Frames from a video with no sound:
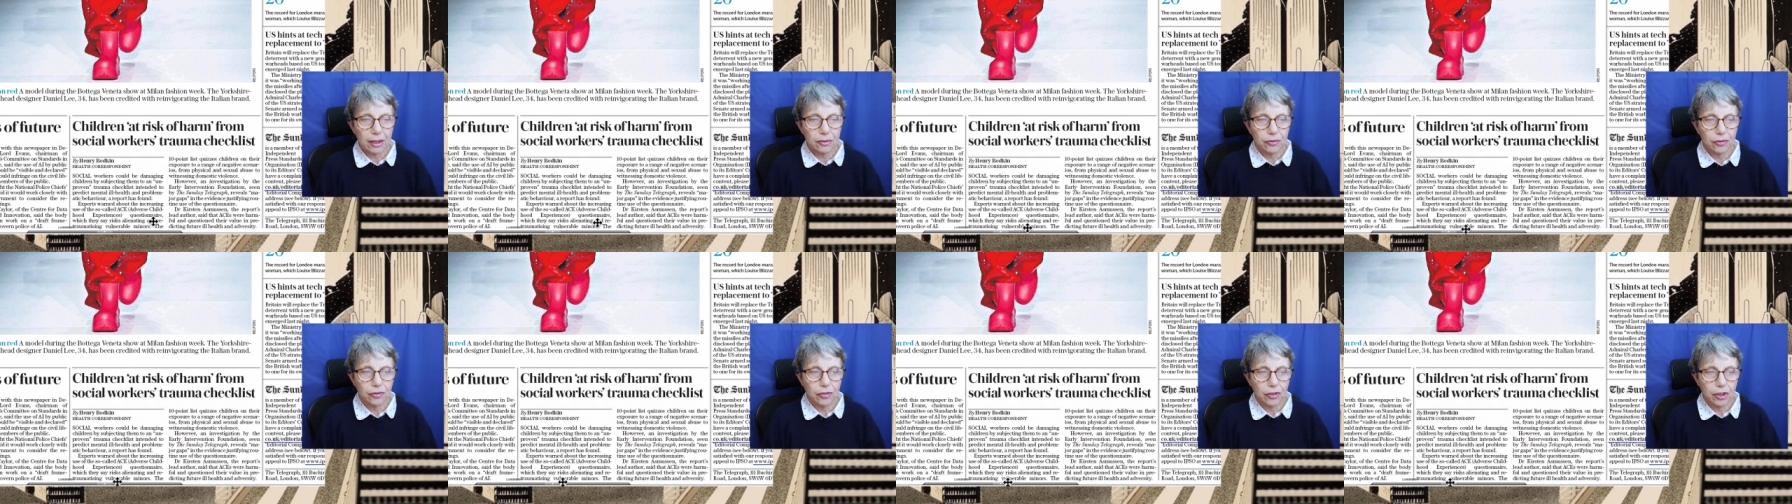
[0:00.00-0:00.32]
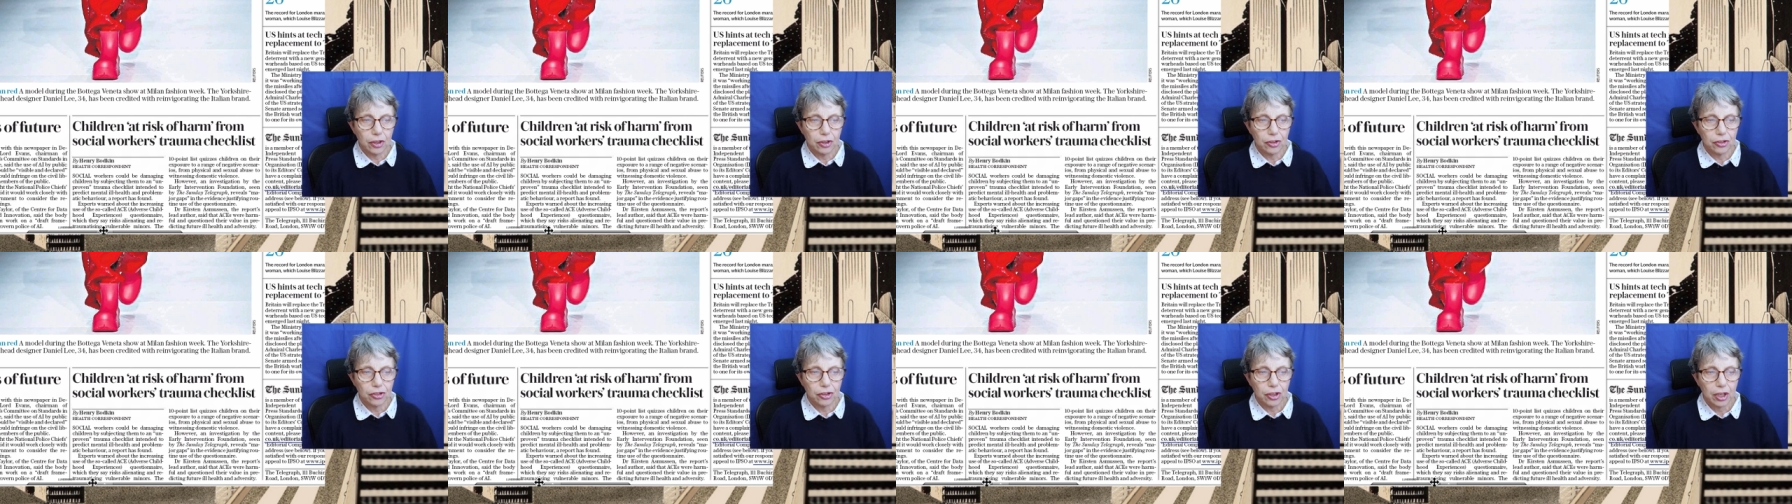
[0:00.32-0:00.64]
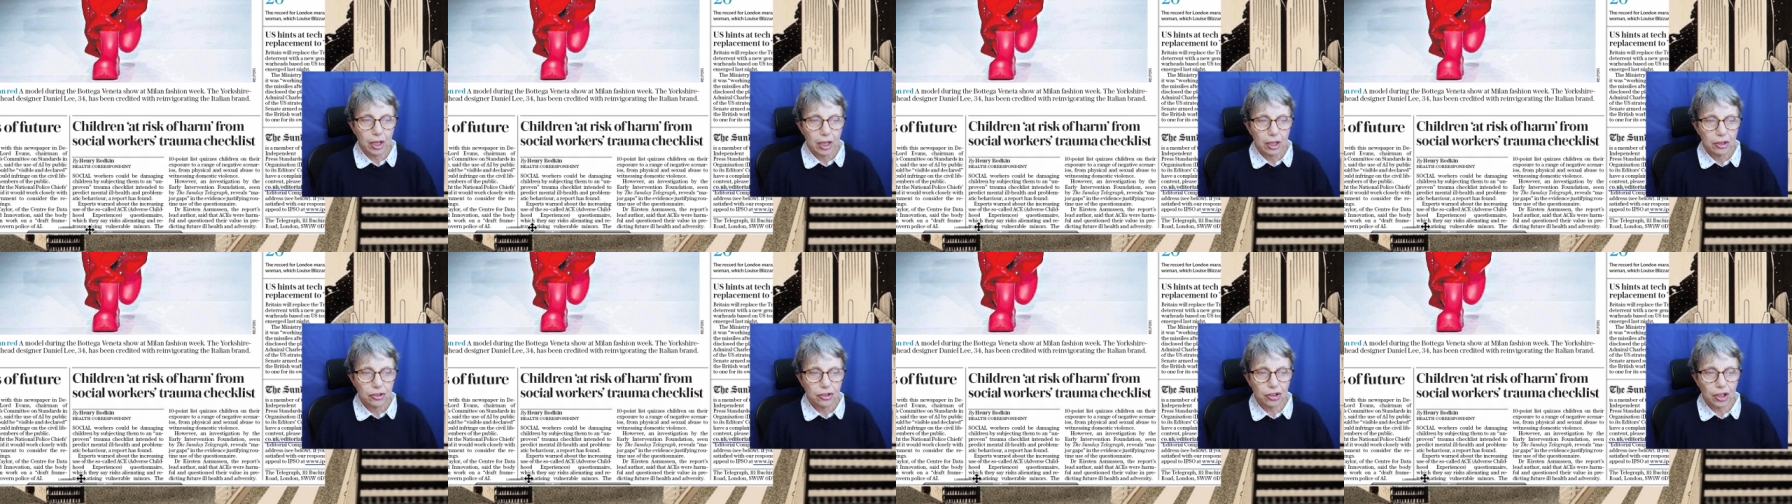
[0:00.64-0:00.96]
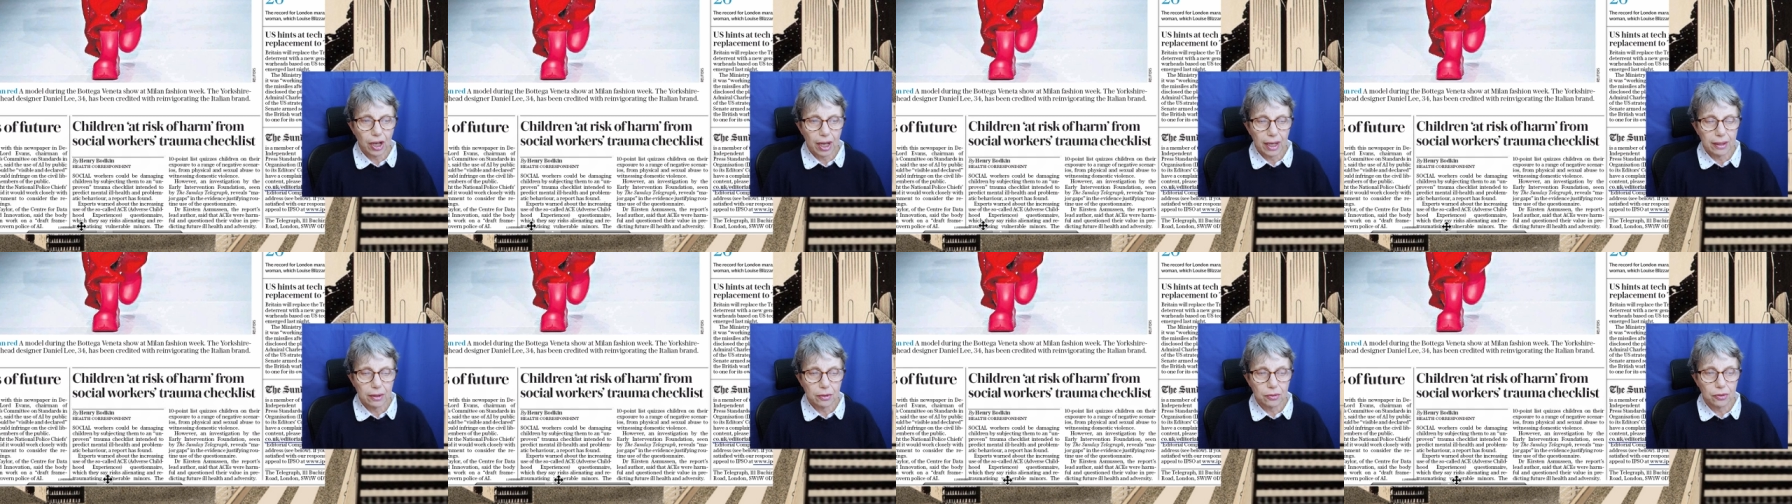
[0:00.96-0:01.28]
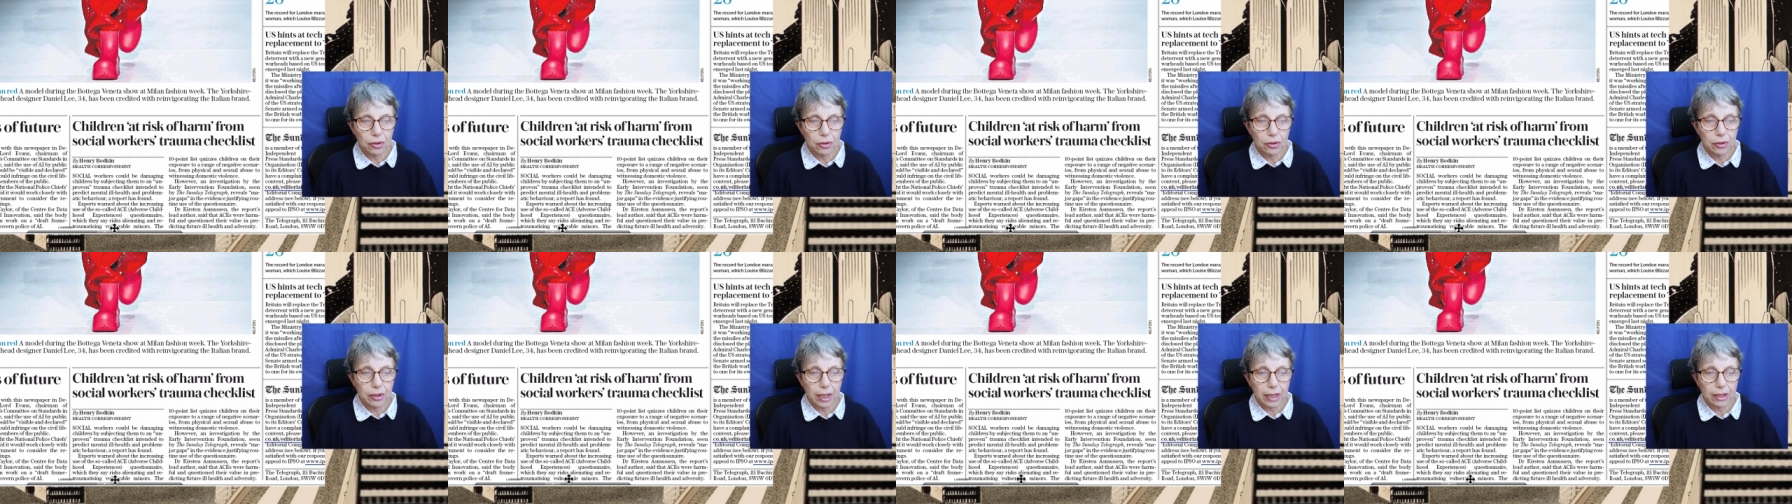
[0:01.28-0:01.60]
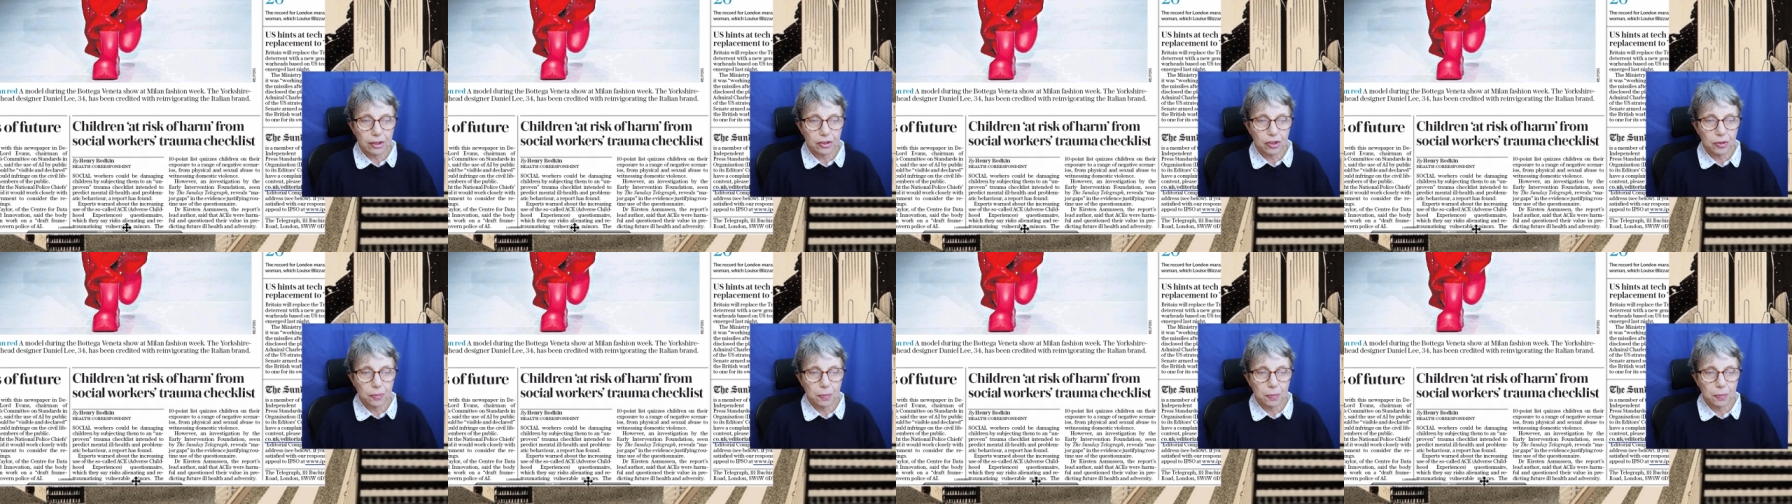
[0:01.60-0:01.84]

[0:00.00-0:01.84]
Adverse Childhood